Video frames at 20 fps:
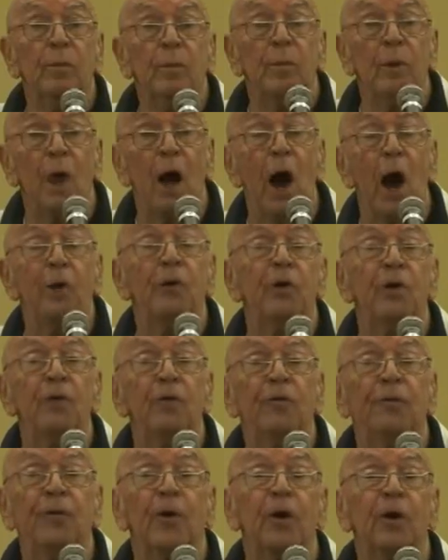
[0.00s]
The
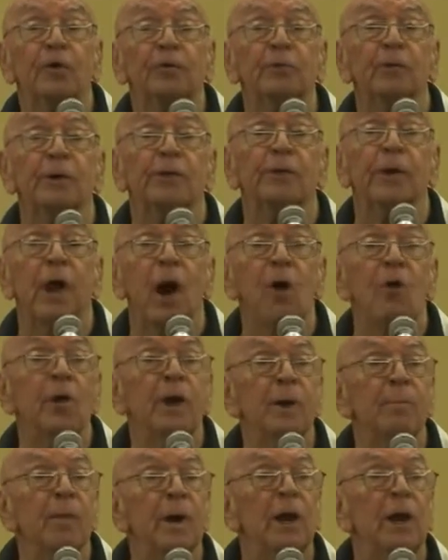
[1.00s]
101st was the
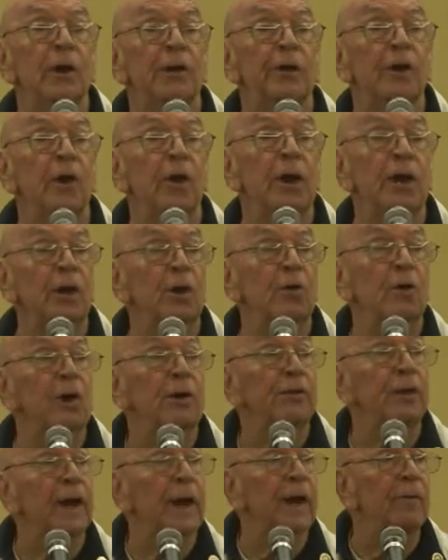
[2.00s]
only military
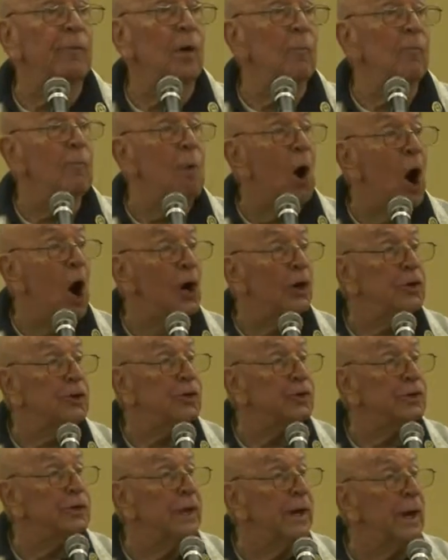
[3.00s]
unit that ever
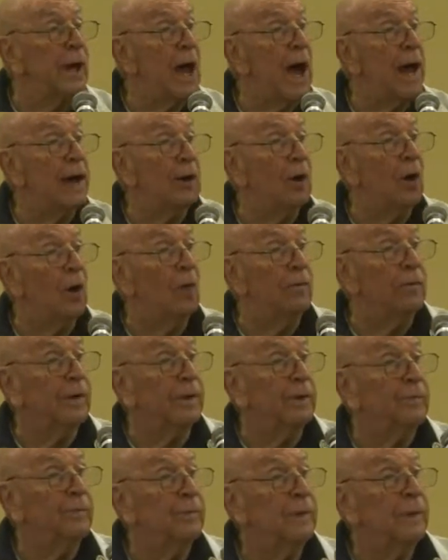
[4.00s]
marched in
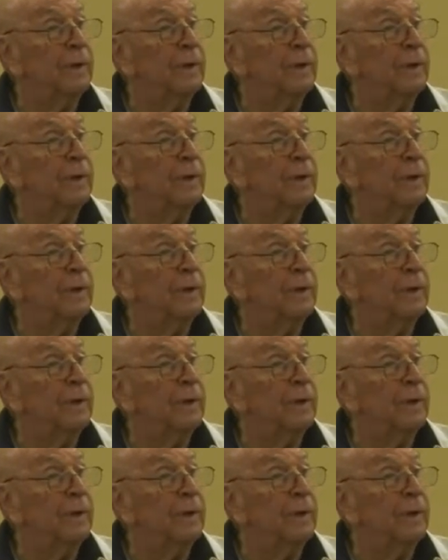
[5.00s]
Eindhoven,